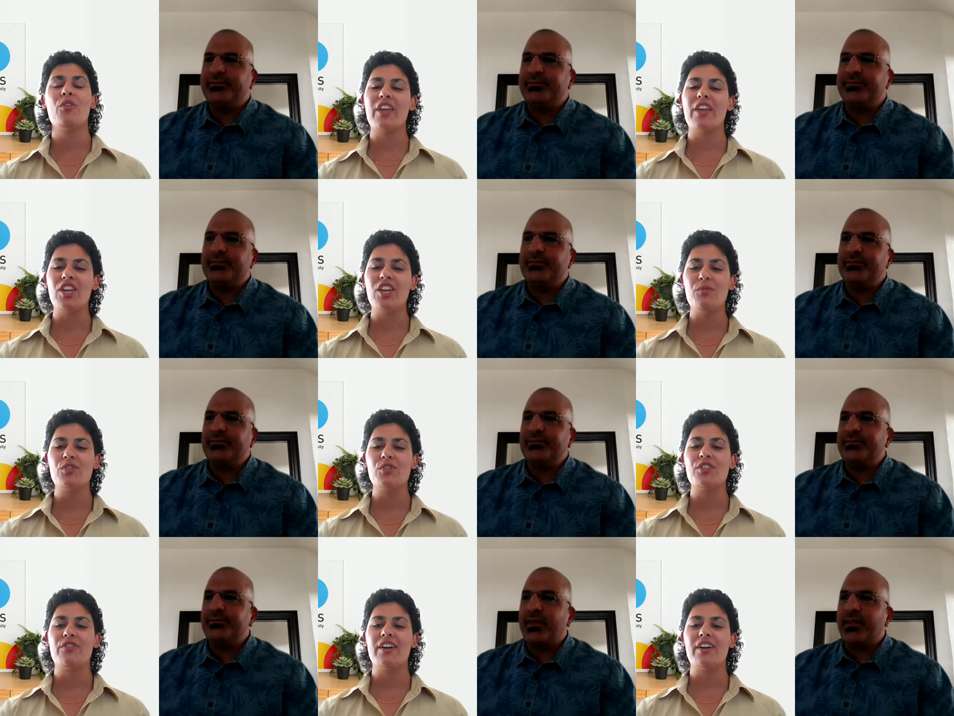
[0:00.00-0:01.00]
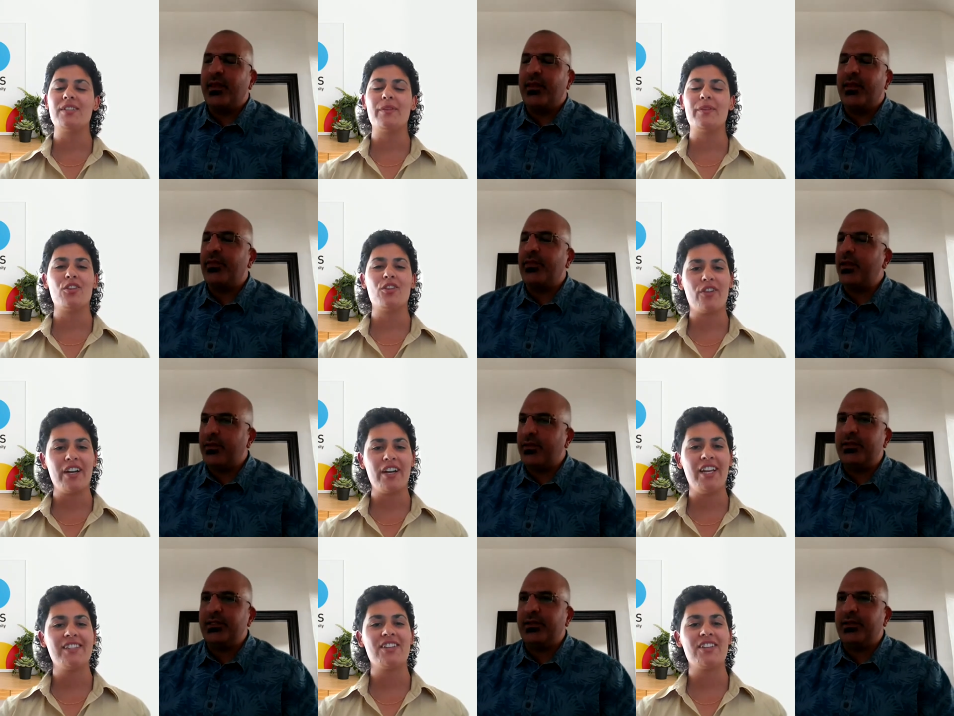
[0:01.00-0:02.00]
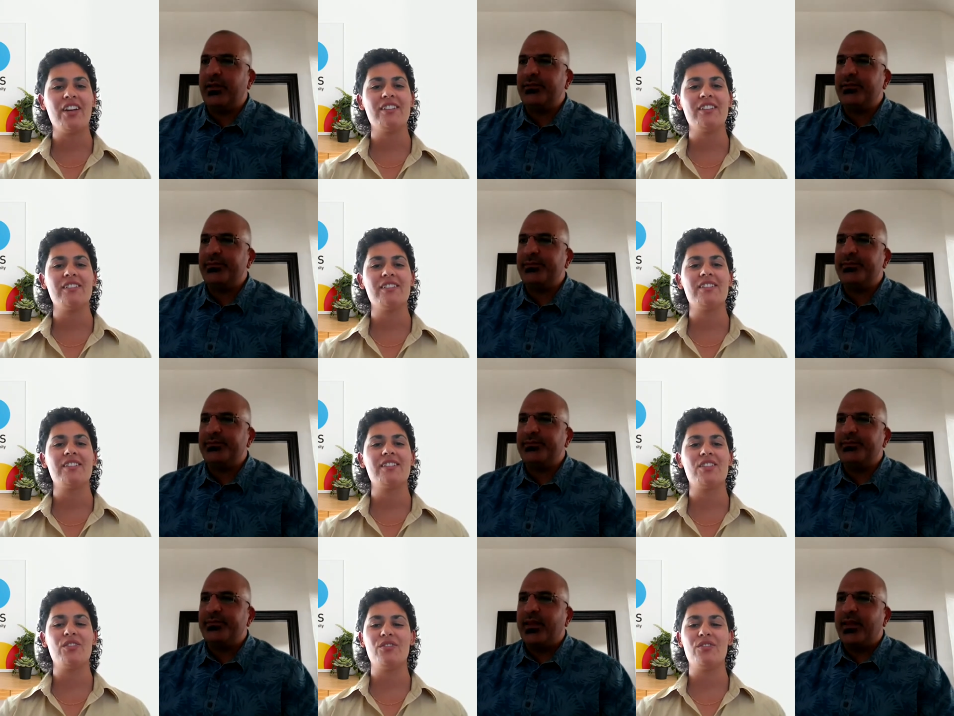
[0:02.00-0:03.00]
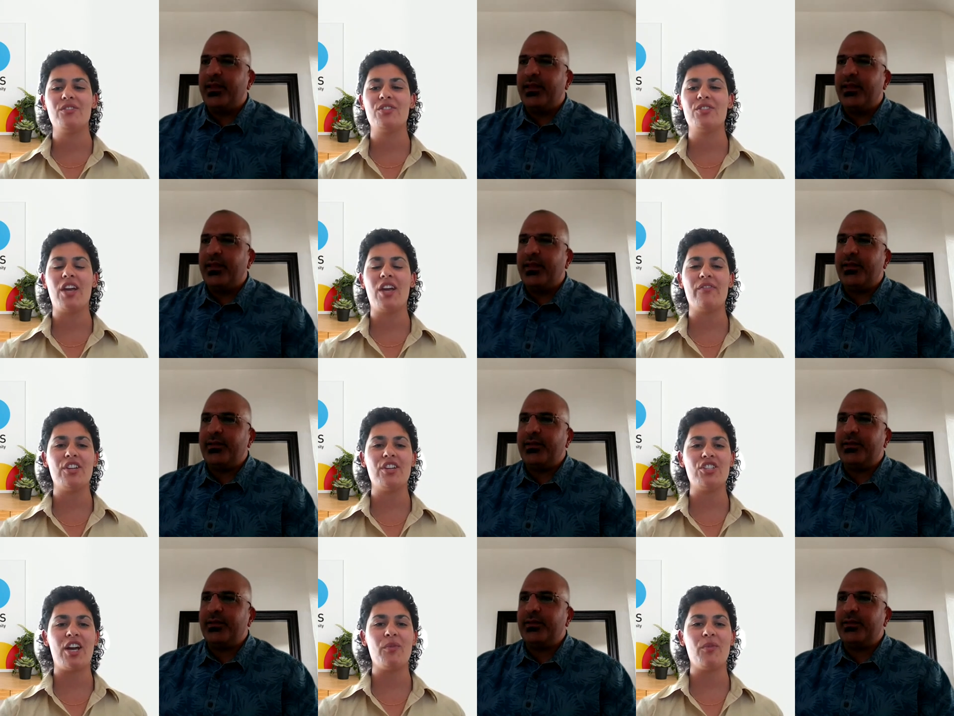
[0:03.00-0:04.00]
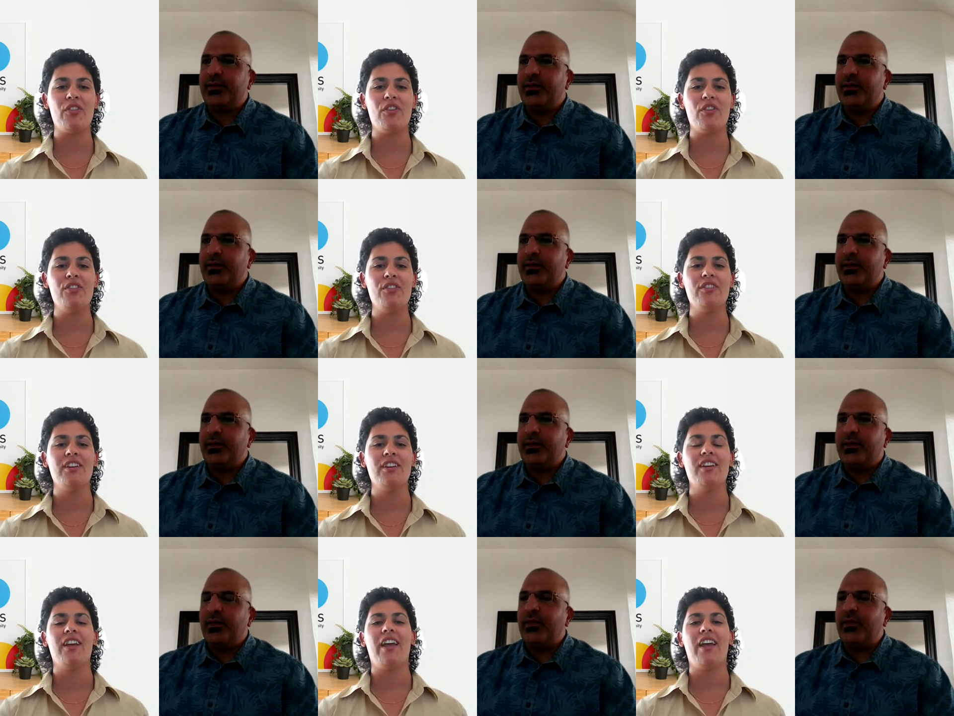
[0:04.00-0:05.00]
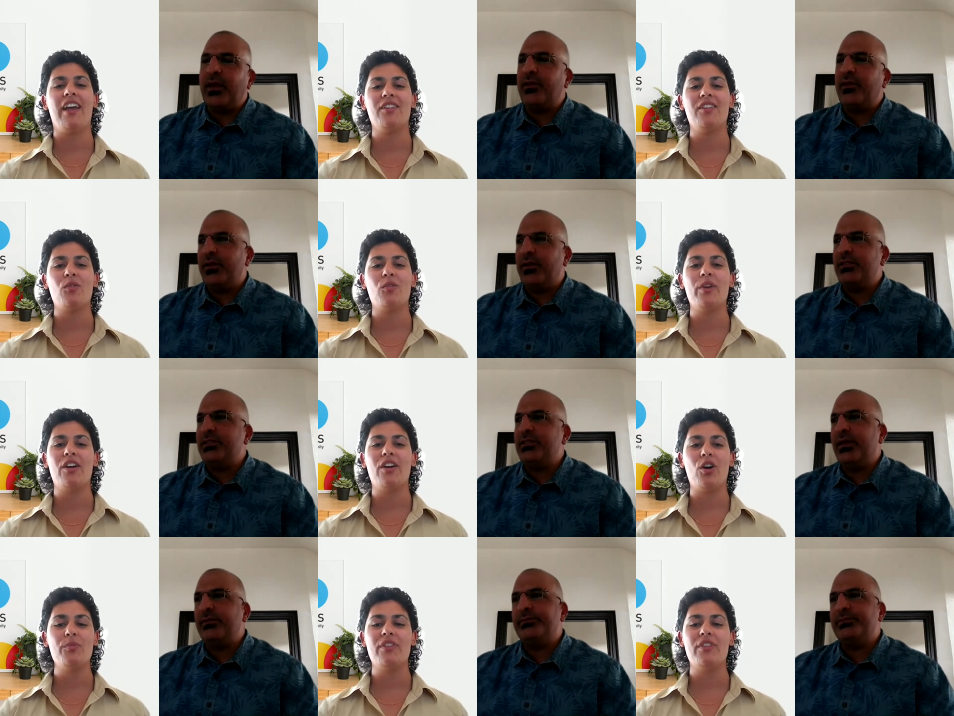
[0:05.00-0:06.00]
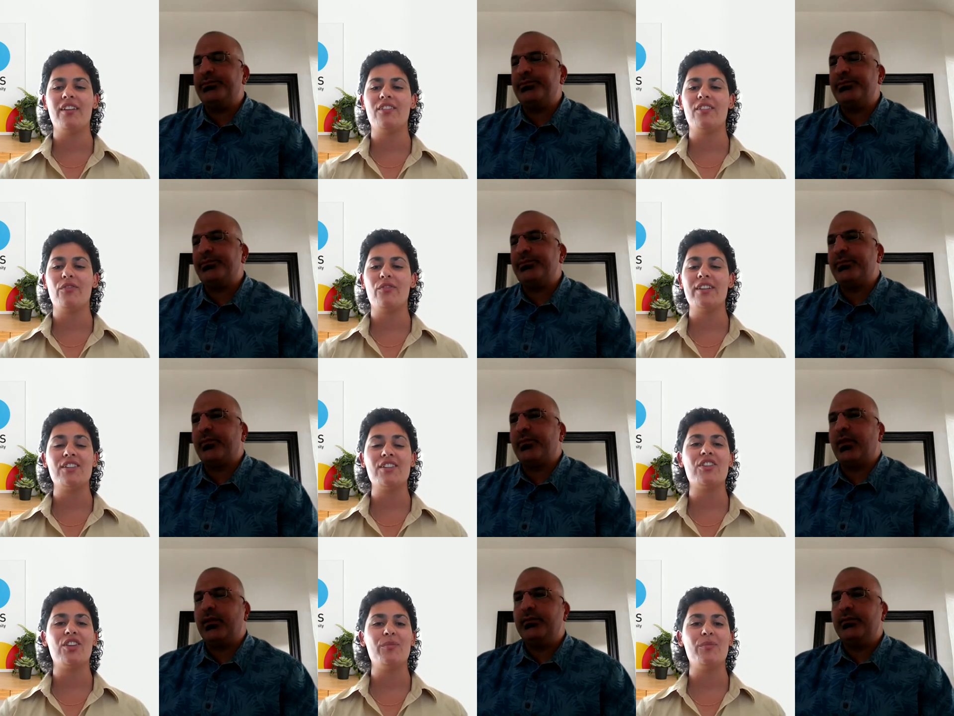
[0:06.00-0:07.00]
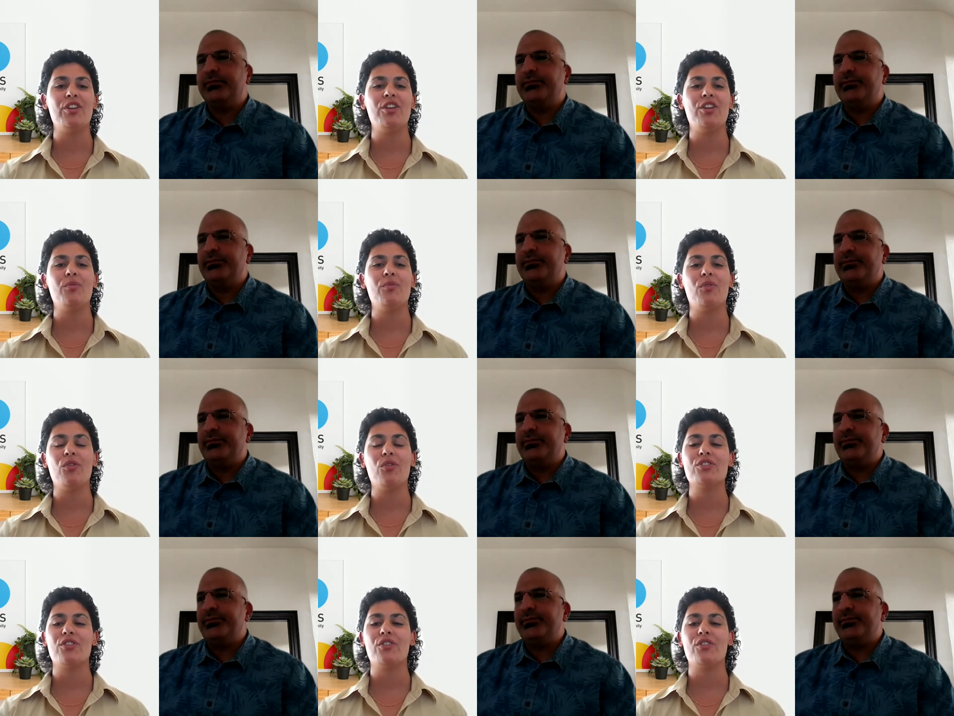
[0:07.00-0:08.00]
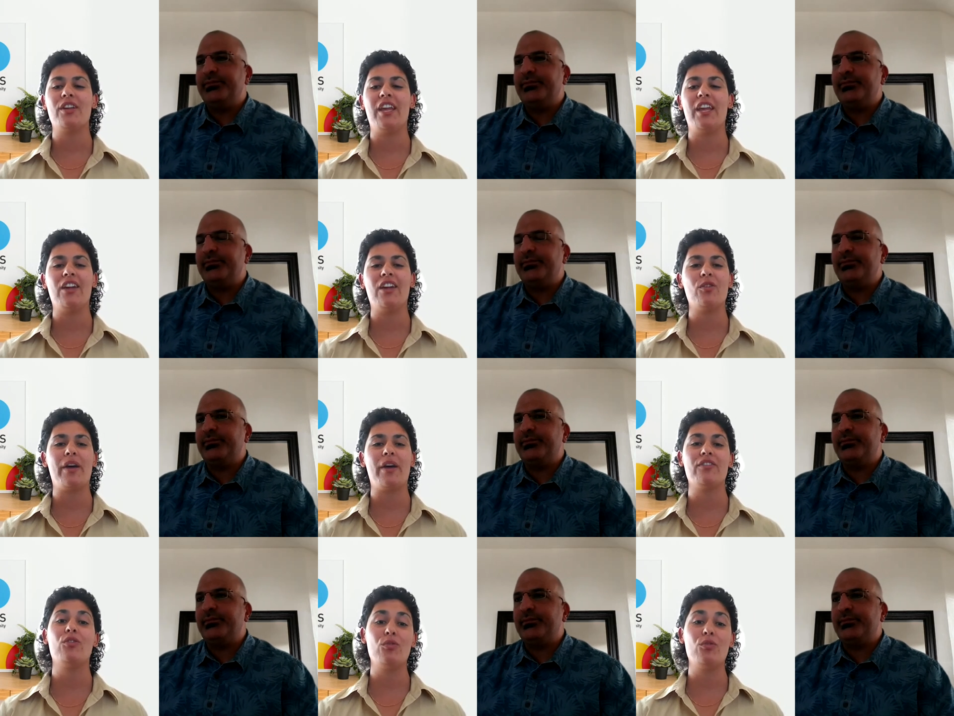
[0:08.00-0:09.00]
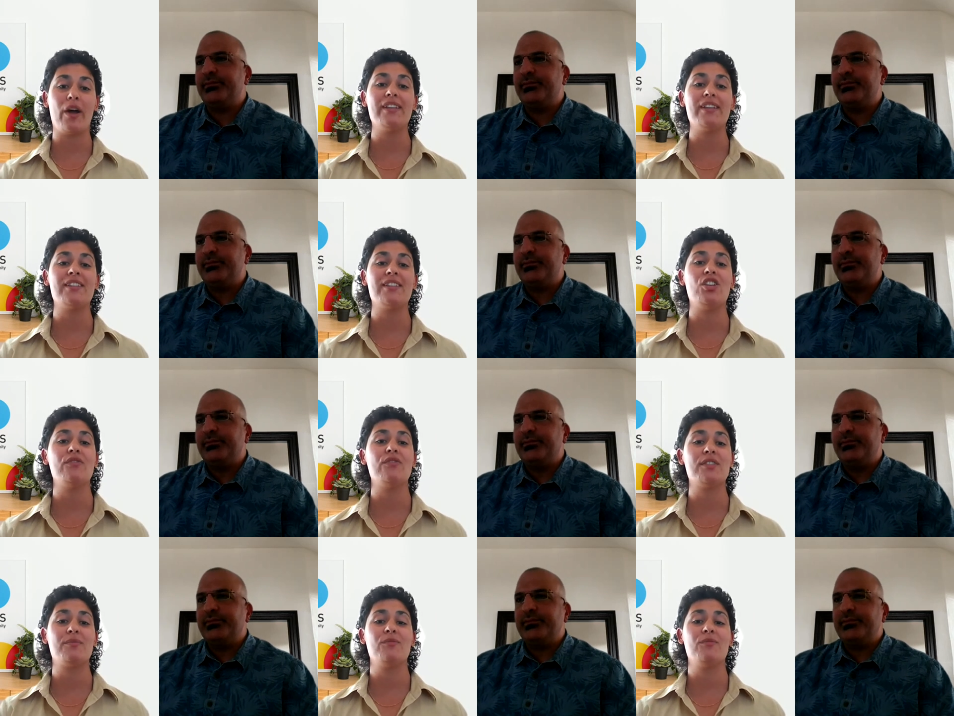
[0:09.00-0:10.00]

Speaker 1: Well, thank you, Mustafa. It's been a great thank insight to to having a chat with you. And you. we hope that the rest of the community will also hear about the good ways that you've